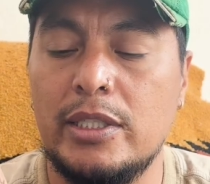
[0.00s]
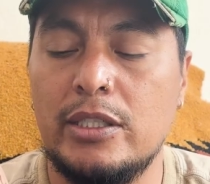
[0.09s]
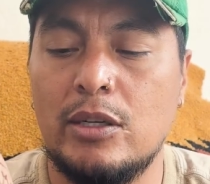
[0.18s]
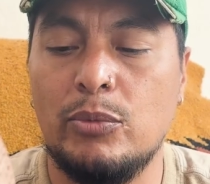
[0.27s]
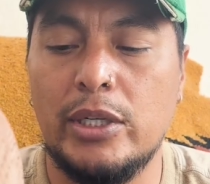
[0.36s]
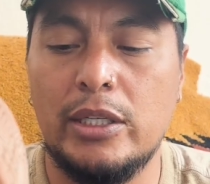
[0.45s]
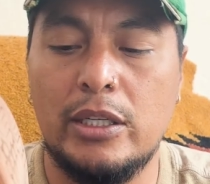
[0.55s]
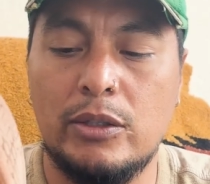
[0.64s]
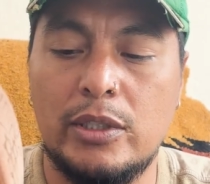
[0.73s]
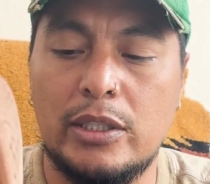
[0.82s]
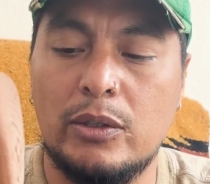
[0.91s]
these are pretty
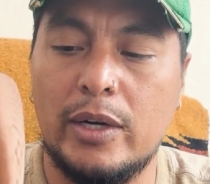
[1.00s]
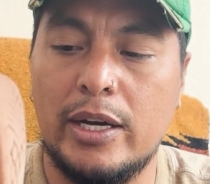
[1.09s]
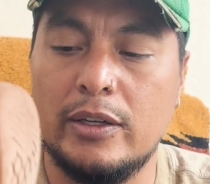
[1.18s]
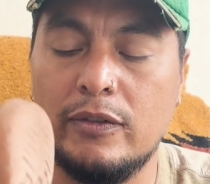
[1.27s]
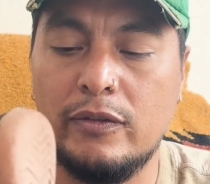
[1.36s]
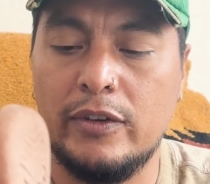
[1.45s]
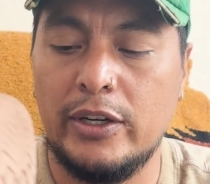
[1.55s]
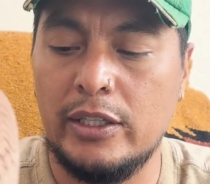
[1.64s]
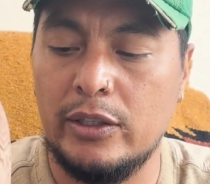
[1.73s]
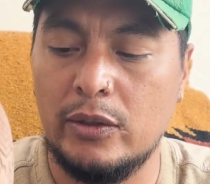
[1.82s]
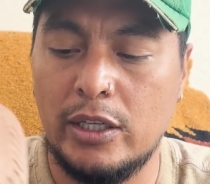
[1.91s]
low to the ground and very
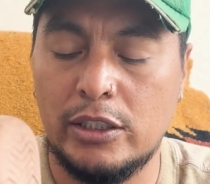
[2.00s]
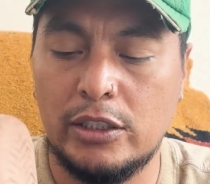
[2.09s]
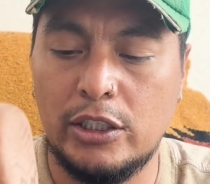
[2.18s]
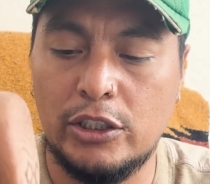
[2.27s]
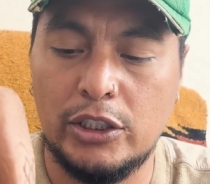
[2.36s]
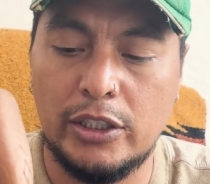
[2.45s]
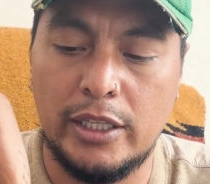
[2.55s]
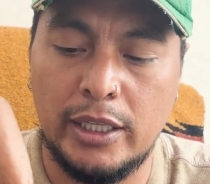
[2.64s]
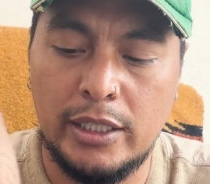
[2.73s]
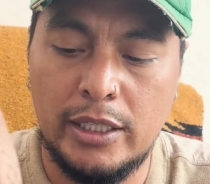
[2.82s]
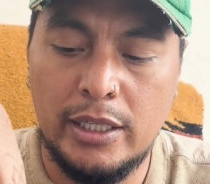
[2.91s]
little cushion that